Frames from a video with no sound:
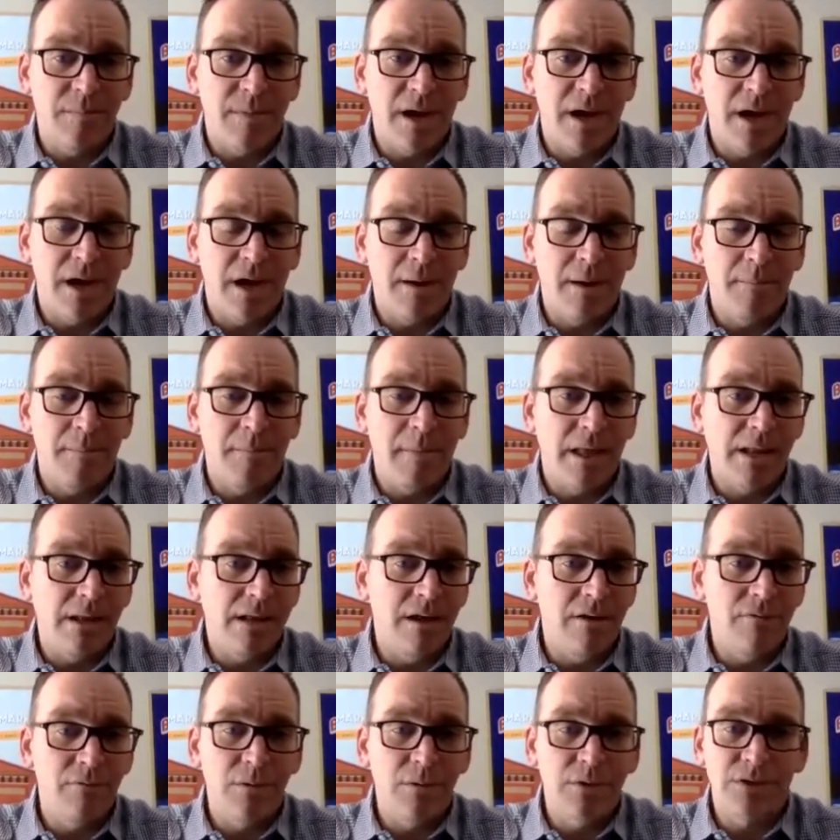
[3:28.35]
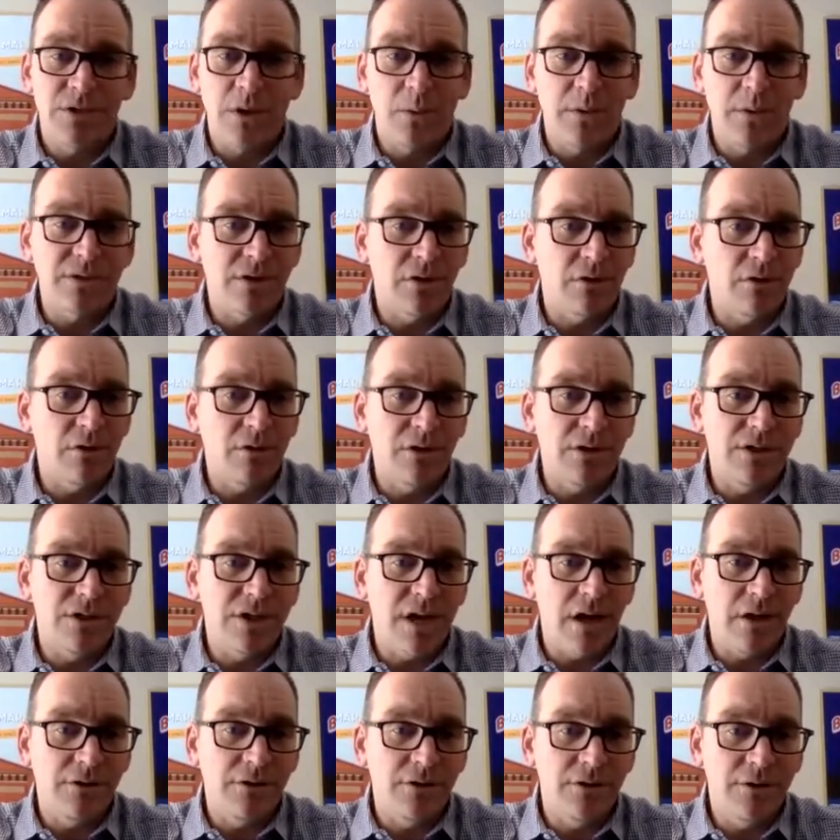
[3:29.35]
My love was always the early
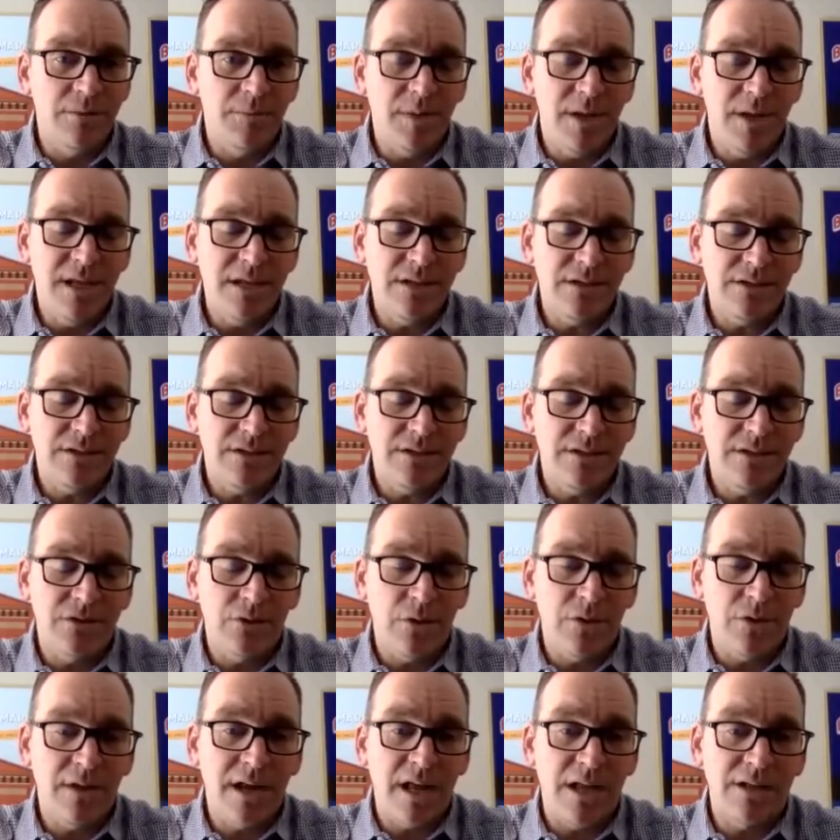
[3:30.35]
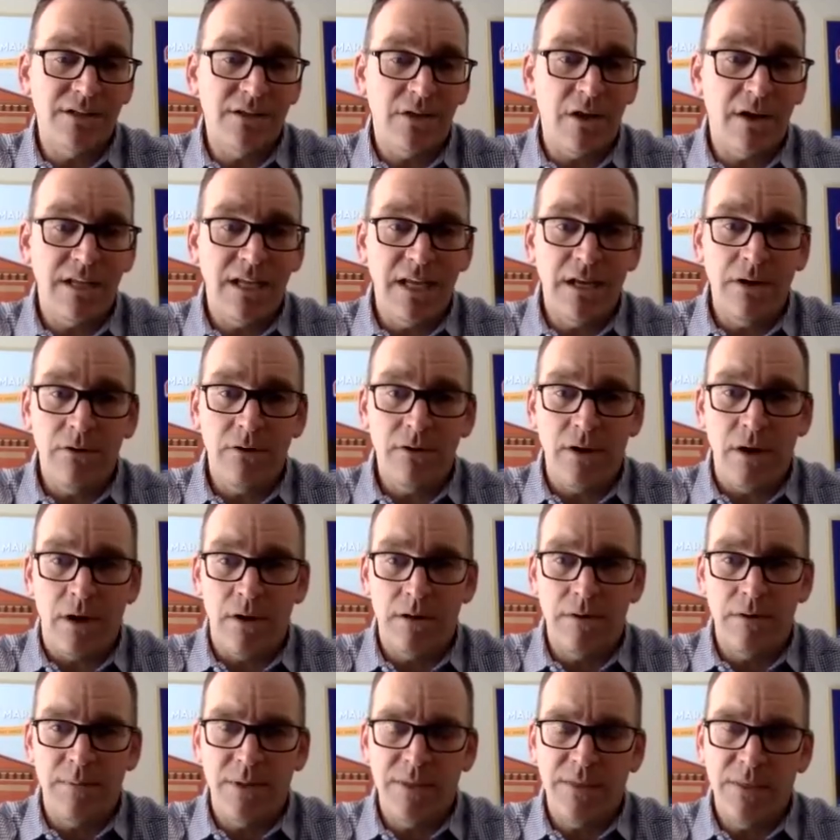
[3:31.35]
childhood piece. And so then I taught
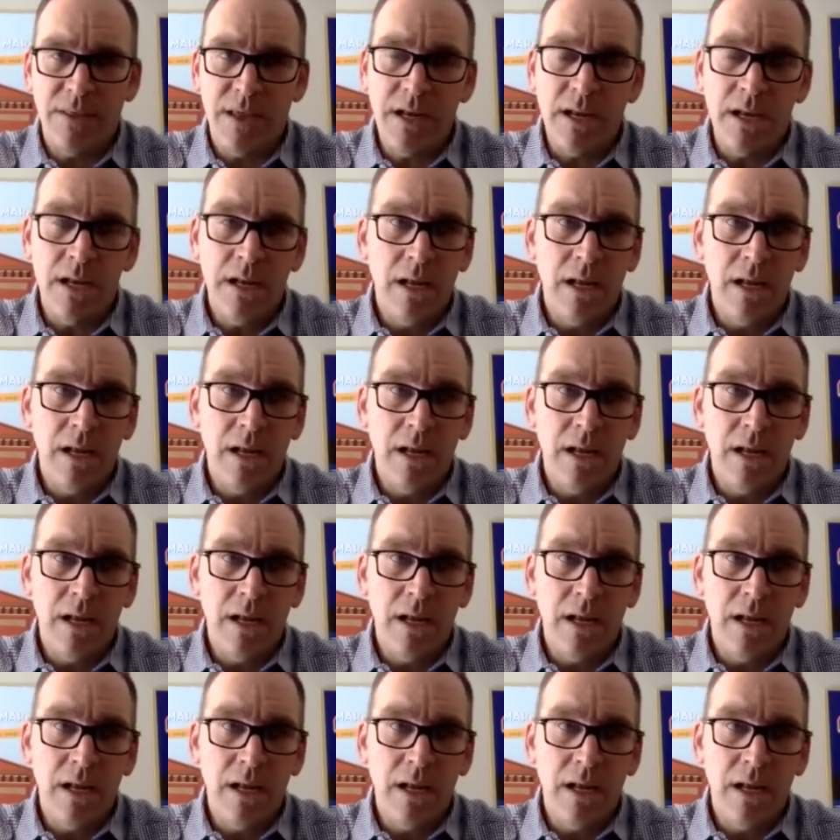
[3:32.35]
kindergarten. But then